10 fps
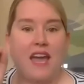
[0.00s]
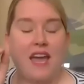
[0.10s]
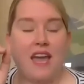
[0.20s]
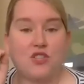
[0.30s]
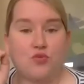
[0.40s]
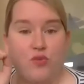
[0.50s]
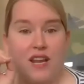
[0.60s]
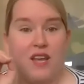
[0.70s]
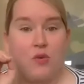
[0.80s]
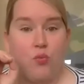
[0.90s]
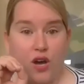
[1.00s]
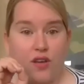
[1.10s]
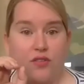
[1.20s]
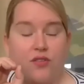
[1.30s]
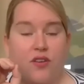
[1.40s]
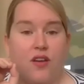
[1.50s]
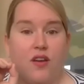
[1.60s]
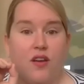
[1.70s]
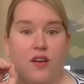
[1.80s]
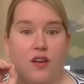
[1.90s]
it's really worth
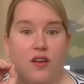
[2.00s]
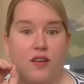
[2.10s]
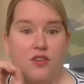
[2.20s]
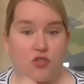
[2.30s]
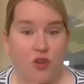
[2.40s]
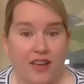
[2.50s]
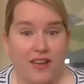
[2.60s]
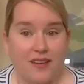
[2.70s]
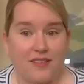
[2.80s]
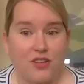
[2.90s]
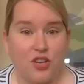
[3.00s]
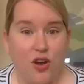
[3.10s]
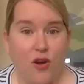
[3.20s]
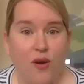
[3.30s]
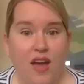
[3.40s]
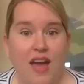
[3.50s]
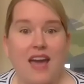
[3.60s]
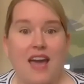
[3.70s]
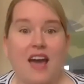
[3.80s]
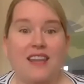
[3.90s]
trying it,
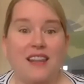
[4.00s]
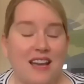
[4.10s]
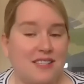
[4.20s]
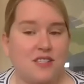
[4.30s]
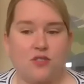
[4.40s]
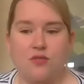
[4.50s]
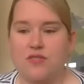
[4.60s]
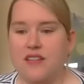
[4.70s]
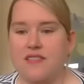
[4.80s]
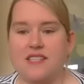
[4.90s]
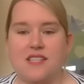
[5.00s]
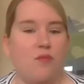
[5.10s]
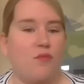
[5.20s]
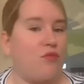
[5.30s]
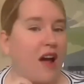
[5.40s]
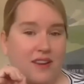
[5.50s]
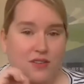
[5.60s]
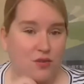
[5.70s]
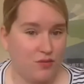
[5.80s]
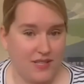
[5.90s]
unless you think there's some
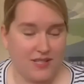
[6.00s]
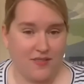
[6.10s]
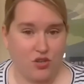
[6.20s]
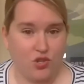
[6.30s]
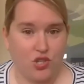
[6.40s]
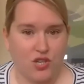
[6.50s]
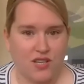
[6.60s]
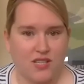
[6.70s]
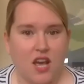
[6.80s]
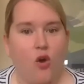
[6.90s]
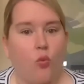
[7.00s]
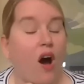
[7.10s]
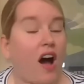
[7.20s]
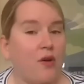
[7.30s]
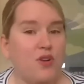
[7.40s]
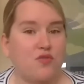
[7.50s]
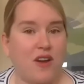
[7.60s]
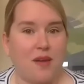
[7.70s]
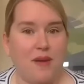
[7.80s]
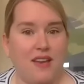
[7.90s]
radical reason that you shouldn't. What I always
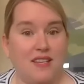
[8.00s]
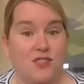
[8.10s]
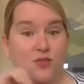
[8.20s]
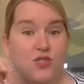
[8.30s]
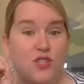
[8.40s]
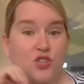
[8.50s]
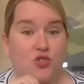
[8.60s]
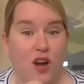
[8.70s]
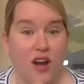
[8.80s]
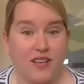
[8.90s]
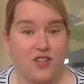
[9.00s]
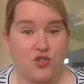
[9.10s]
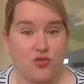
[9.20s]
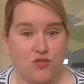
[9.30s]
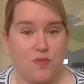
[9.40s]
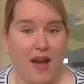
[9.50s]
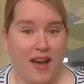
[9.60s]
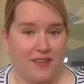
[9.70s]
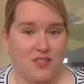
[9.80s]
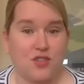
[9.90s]
recommend is use the tried and true
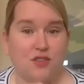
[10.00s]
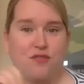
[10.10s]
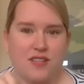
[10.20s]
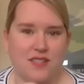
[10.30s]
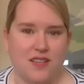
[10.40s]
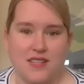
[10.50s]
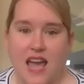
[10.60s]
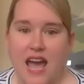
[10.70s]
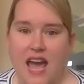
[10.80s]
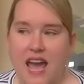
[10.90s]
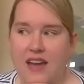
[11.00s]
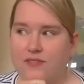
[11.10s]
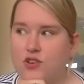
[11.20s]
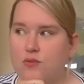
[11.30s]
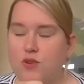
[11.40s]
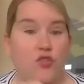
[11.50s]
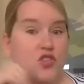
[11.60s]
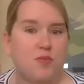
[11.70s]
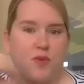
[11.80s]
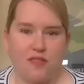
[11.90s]
pattern. So for instance, if you know the
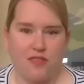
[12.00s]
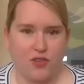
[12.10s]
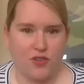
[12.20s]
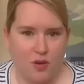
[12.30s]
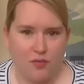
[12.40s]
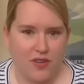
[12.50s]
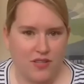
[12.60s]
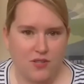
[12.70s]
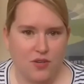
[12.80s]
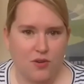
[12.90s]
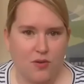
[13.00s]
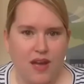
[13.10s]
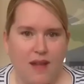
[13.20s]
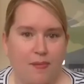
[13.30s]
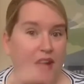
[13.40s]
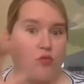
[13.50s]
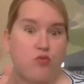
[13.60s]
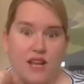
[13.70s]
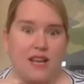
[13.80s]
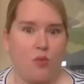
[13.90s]
Springfield top fits you like
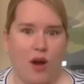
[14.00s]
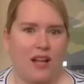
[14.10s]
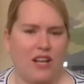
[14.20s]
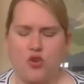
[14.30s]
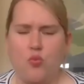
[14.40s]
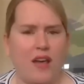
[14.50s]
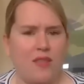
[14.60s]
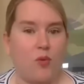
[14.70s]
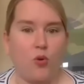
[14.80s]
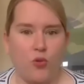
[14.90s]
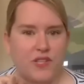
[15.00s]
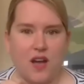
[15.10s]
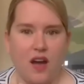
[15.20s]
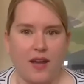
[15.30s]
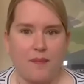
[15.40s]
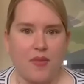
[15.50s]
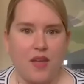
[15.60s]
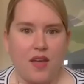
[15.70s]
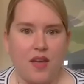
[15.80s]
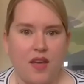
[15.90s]
really well and you wear them all the time,
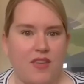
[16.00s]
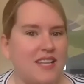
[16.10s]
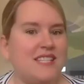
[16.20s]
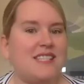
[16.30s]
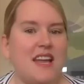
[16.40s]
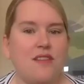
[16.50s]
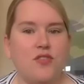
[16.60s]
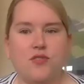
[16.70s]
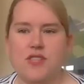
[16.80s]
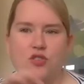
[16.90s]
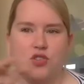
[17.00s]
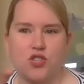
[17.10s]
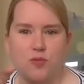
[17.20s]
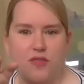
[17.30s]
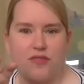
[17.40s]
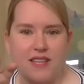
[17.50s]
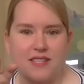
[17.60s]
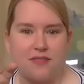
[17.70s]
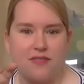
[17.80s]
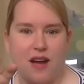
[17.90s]
then instead of using your super
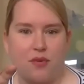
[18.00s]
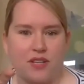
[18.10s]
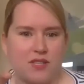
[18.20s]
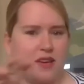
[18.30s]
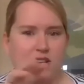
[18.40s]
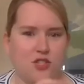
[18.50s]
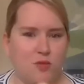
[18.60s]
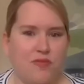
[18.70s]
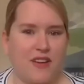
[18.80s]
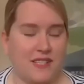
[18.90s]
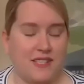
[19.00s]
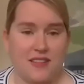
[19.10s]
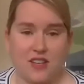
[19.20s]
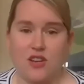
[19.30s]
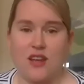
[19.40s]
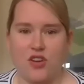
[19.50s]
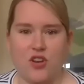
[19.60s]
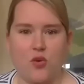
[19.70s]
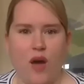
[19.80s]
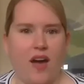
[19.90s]
fancy fabric to make a super fancy thing you're never going
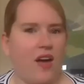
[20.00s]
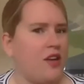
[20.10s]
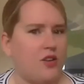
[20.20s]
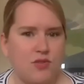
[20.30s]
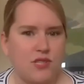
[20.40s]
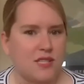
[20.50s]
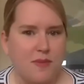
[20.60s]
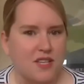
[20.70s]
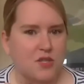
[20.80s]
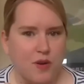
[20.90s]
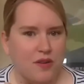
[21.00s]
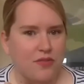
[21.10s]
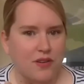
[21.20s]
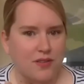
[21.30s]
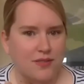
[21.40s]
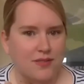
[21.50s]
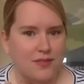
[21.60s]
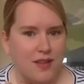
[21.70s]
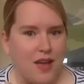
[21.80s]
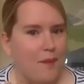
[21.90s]
to wear, use it to make a Springfield,
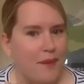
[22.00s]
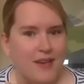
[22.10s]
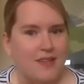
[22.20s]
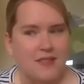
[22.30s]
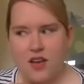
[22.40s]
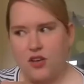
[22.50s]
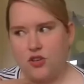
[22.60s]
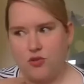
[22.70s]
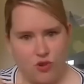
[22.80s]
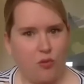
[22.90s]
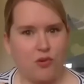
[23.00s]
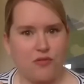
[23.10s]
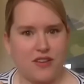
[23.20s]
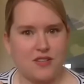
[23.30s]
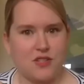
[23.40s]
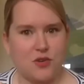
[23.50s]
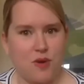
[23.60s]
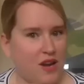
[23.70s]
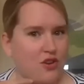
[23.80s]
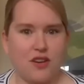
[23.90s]
because you know it fits you
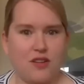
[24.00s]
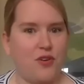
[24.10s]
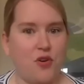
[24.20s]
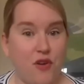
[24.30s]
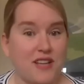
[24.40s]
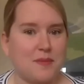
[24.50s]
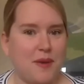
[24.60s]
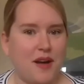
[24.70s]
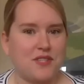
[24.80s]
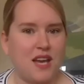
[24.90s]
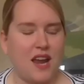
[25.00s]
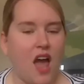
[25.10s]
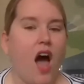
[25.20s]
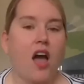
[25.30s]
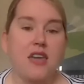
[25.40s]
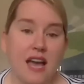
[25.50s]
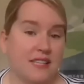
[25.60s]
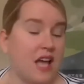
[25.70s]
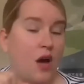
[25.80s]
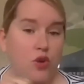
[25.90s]
and you're going to feel great about it.
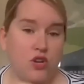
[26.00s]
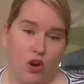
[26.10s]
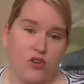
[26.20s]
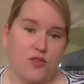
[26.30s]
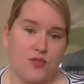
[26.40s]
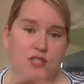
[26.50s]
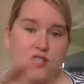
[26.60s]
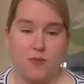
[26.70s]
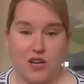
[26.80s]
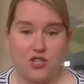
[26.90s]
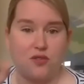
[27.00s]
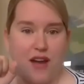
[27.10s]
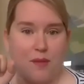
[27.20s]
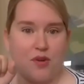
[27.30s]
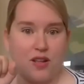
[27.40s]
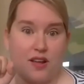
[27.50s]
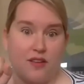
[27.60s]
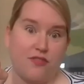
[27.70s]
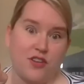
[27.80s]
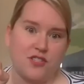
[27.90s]
Yes, I would not use a special fabric,
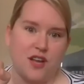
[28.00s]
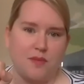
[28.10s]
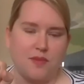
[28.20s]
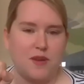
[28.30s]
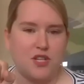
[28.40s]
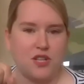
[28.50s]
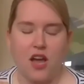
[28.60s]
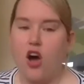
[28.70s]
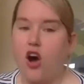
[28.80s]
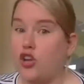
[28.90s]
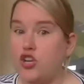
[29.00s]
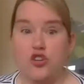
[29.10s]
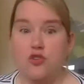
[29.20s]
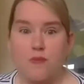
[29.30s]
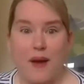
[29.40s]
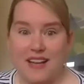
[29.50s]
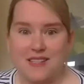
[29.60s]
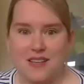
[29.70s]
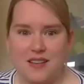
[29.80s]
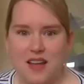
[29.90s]
like first time especially, on a new
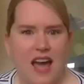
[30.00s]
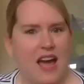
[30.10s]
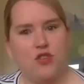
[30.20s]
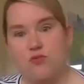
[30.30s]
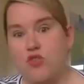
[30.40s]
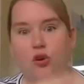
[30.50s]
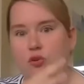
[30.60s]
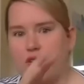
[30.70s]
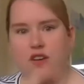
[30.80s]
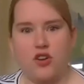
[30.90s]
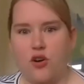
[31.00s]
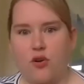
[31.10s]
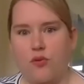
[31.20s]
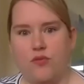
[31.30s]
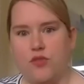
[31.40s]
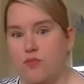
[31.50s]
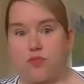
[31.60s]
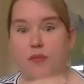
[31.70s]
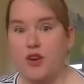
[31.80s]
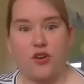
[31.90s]
pattern and you know that you're
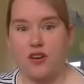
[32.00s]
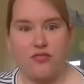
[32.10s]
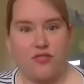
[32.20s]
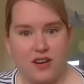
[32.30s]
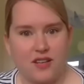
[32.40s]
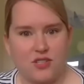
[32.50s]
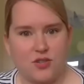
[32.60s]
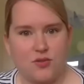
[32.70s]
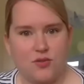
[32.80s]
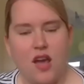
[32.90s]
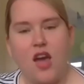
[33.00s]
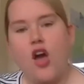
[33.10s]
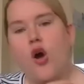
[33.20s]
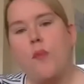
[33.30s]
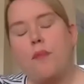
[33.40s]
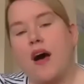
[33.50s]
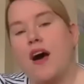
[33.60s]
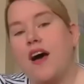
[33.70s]
probably not going to fit in it soon. But